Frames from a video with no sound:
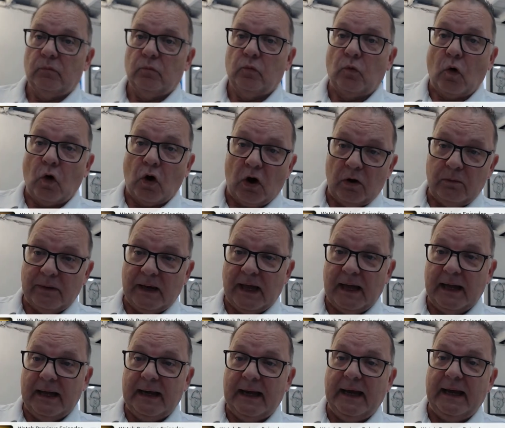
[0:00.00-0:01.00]
warm
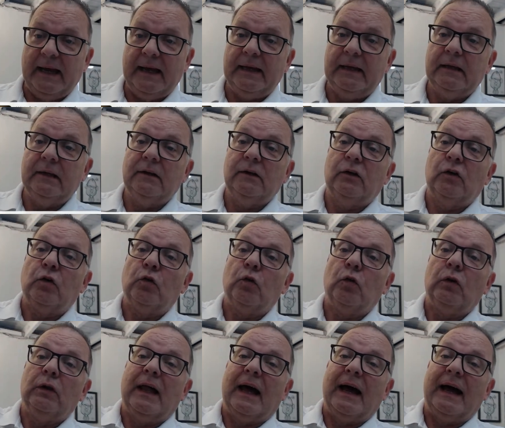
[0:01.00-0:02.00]
lighting,
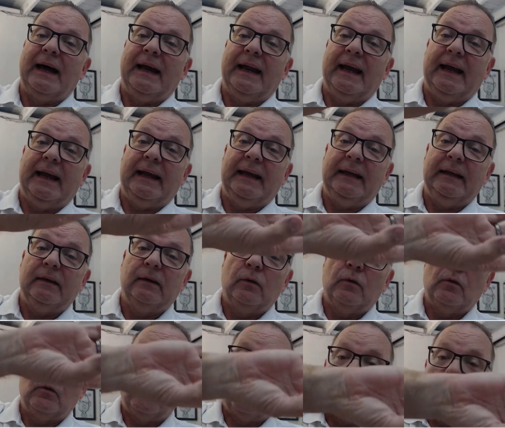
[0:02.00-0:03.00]
cool lighting,
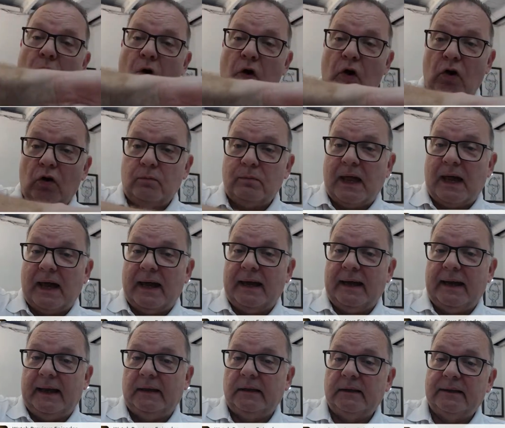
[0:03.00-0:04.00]
warm lighting.